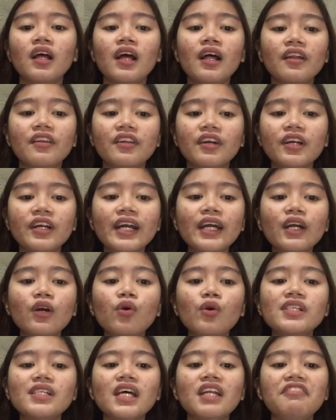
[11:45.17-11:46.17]
the
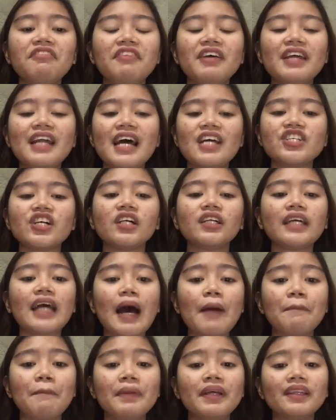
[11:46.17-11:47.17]
requisite financial
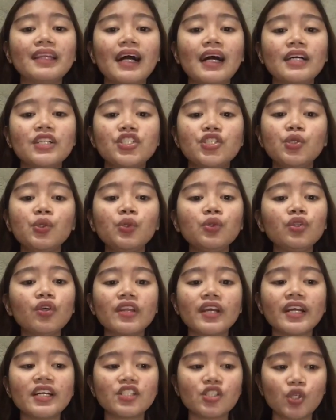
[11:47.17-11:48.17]
capital due to
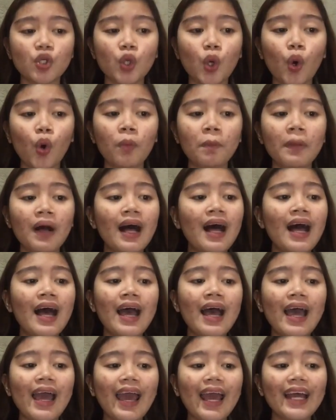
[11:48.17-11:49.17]
their scope
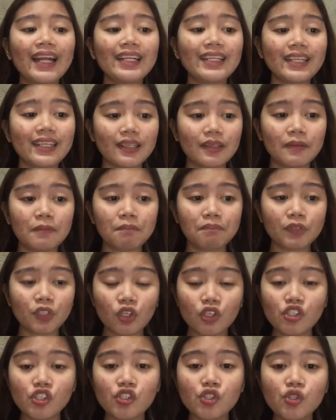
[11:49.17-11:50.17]
and
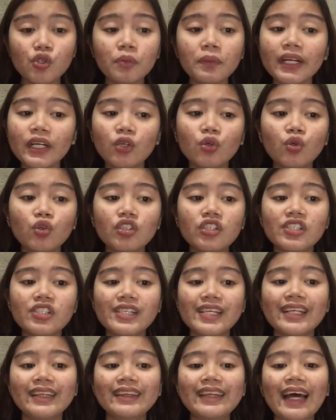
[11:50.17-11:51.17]
consumer
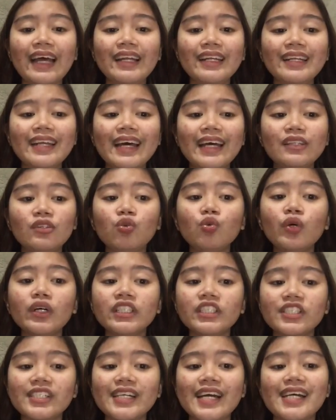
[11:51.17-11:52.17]
goods intended to
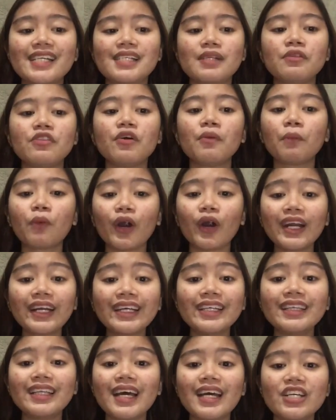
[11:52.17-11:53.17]
address the
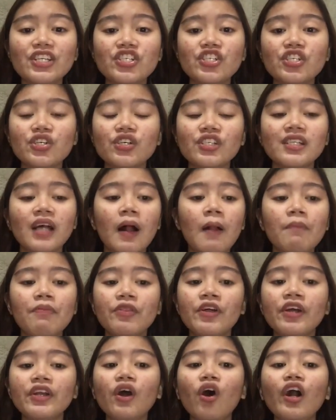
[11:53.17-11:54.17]
market issues
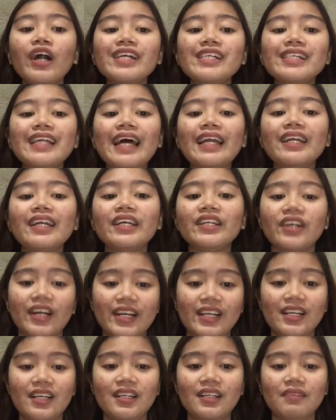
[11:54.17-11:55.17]
that are
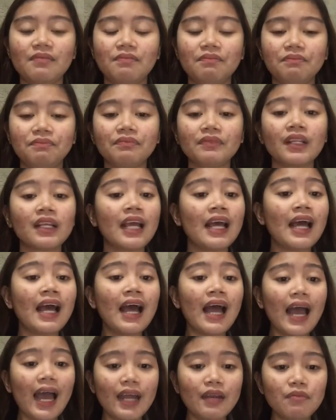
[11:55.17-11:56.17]
standard.
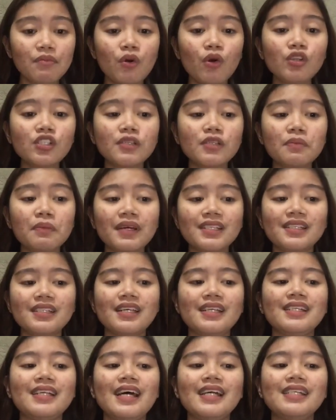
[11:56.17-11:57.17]
And most
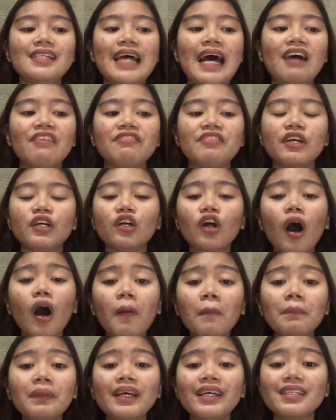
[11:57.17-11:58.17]
businesses have the
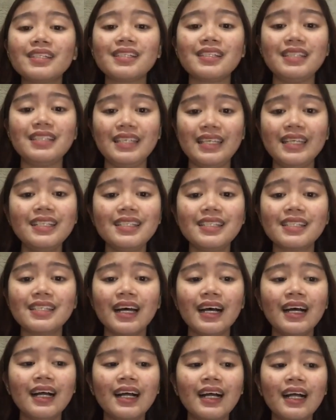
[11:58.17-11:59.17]
complex needs
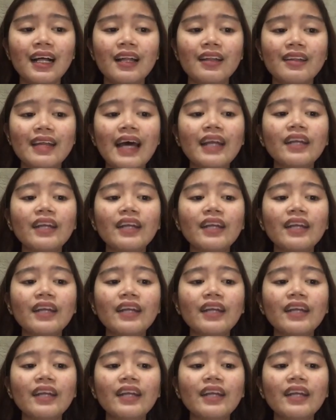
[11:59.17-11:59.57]
that